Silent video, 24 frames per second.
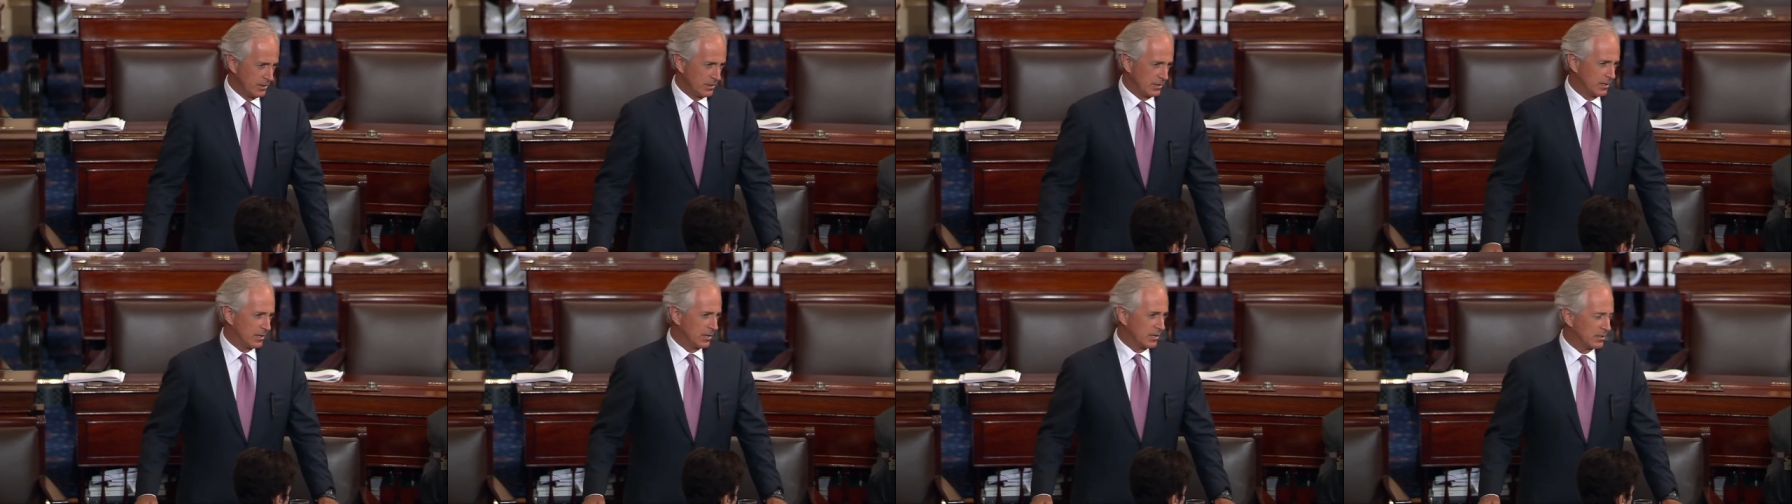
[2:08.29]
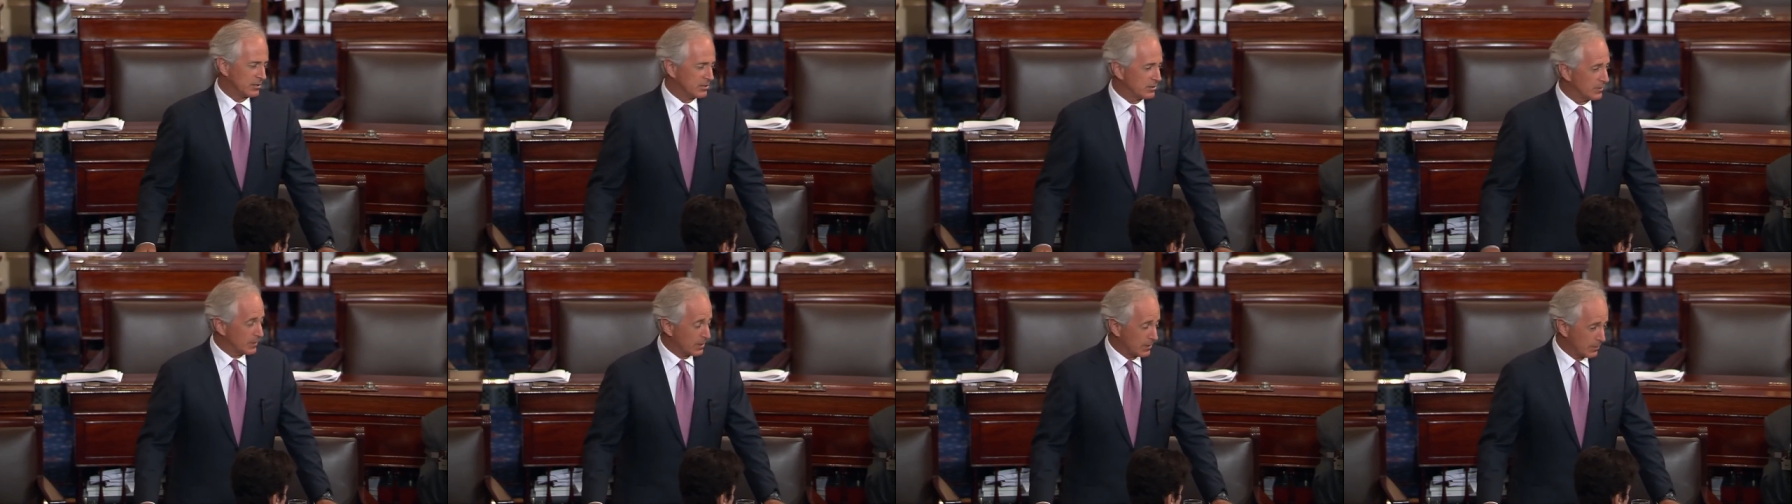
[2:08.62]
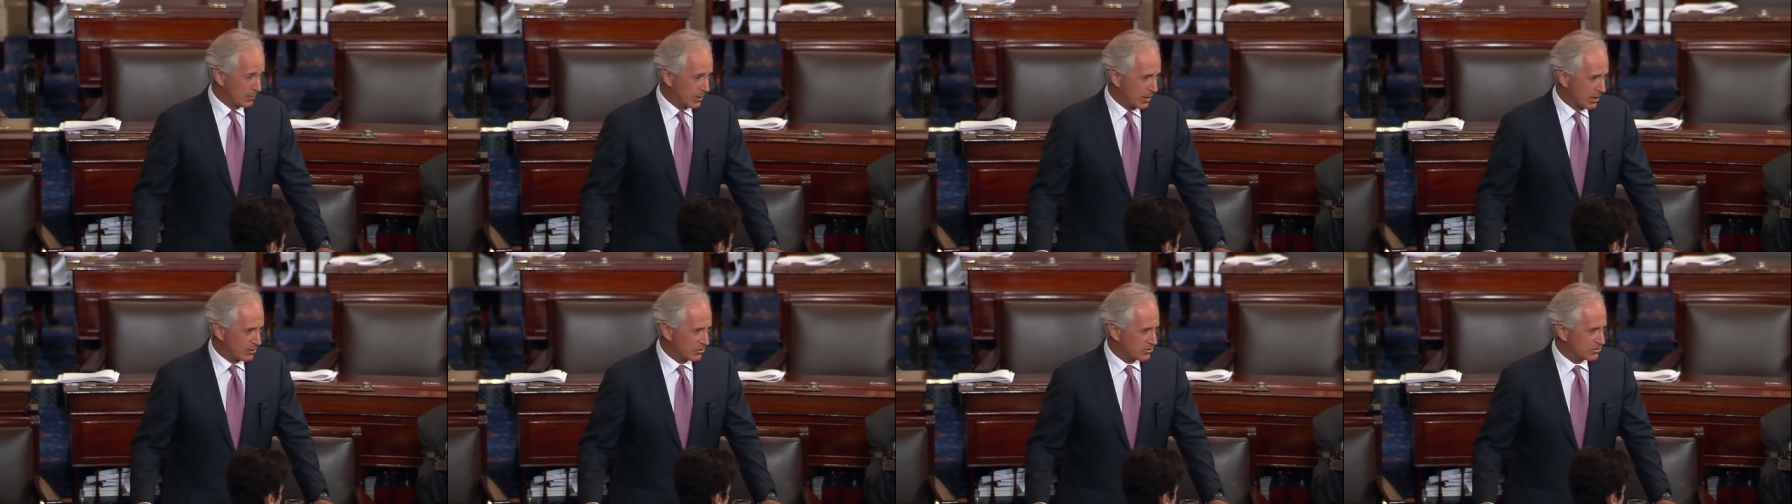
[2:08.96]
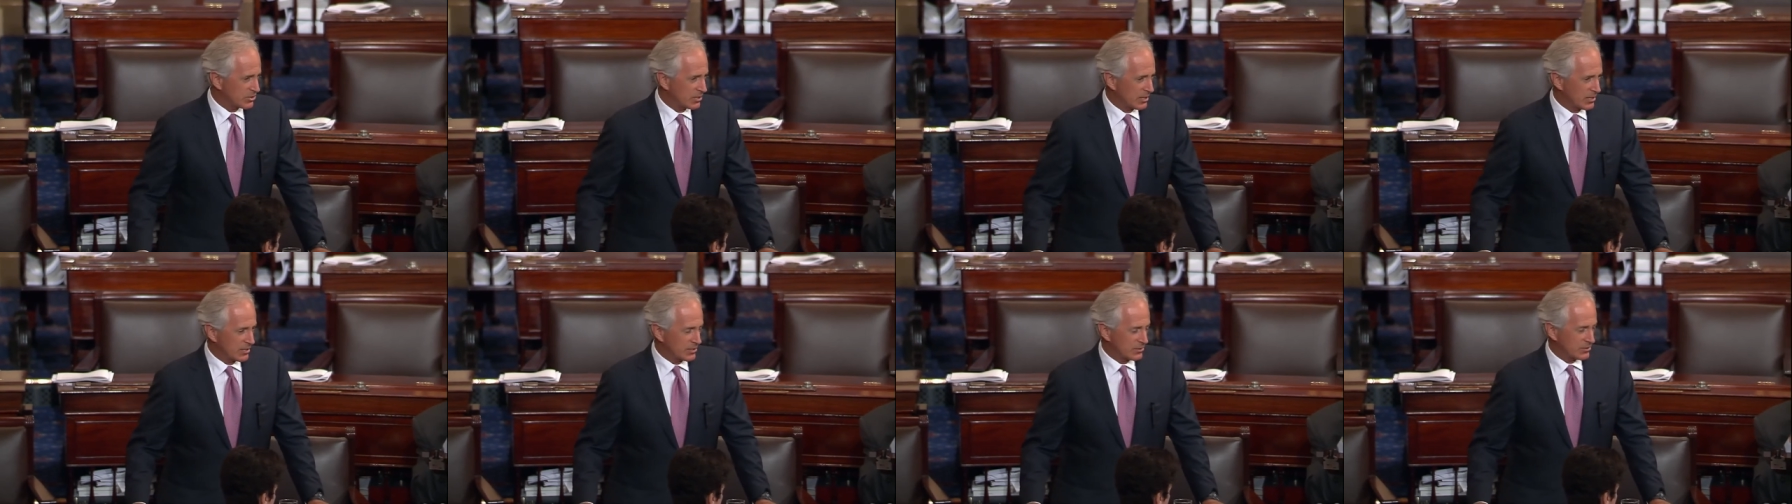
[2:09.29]
to be better
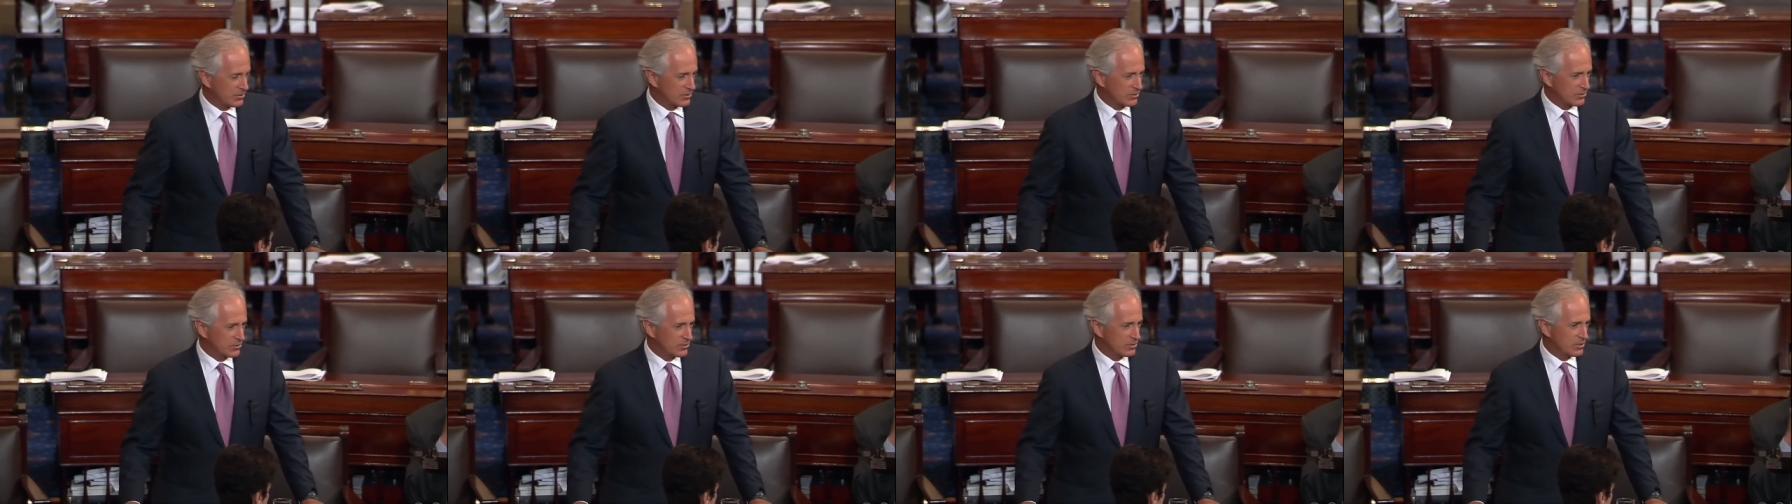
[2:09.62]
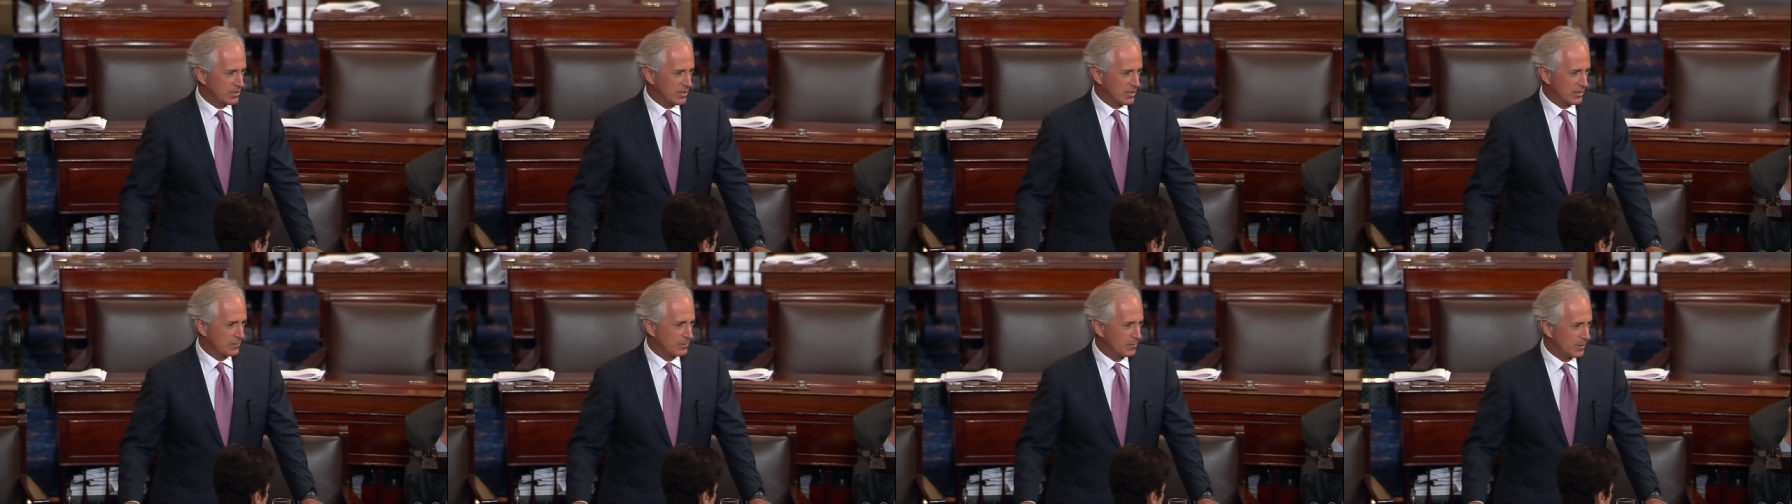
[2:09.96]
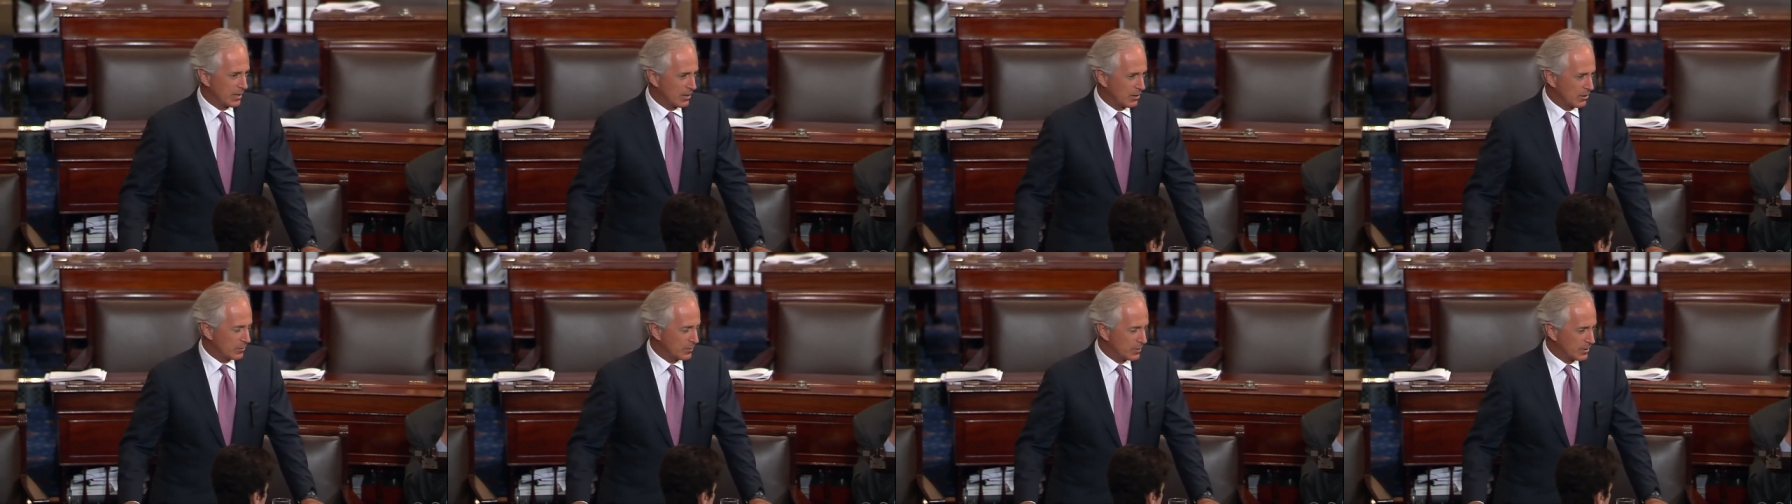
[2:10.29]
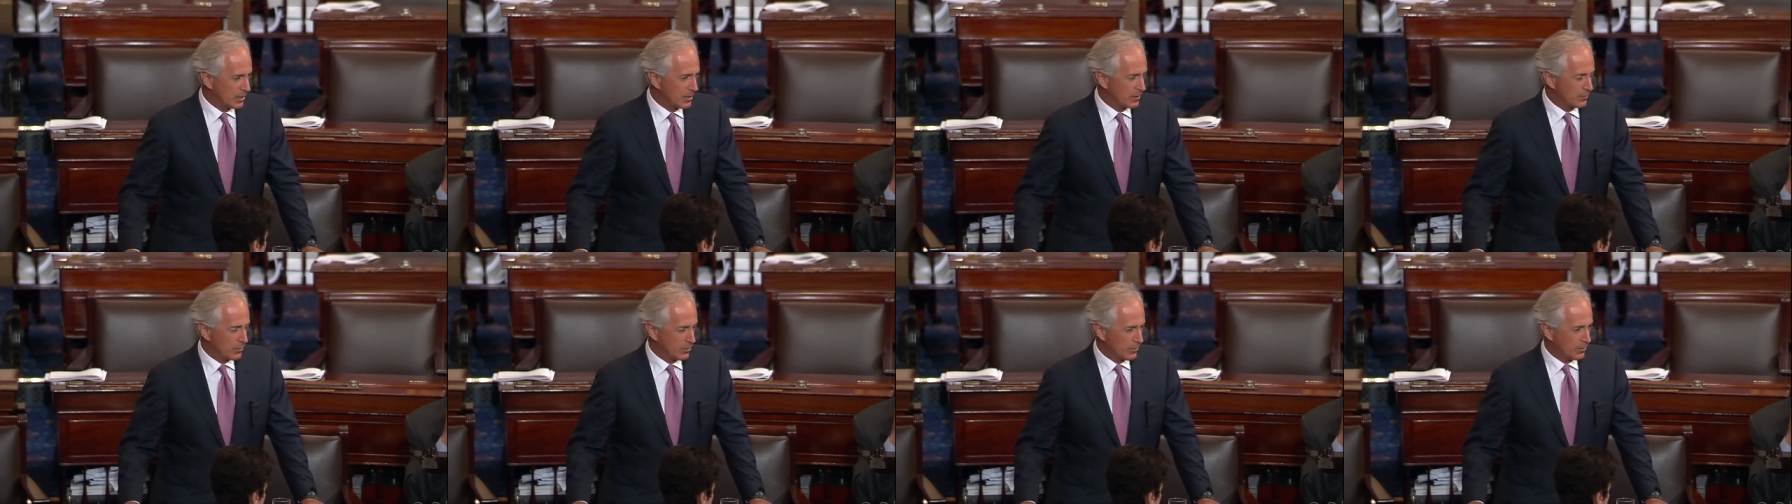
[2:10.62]
senators and better
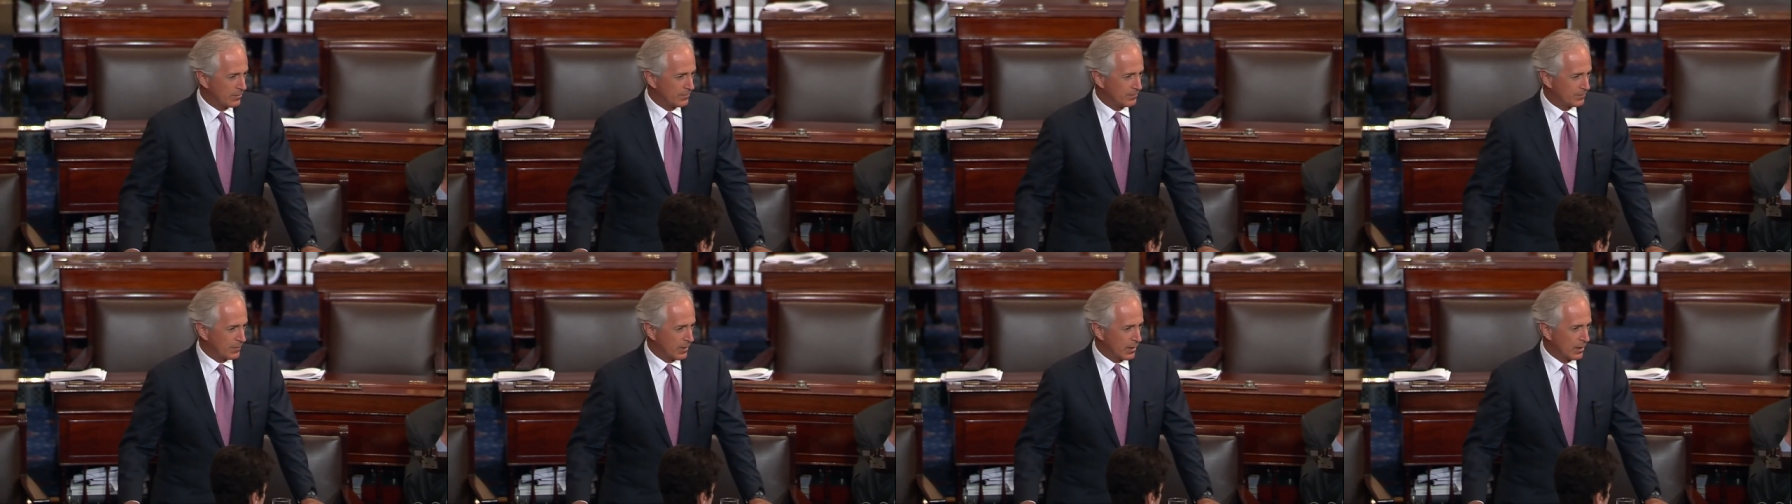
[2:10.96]
people.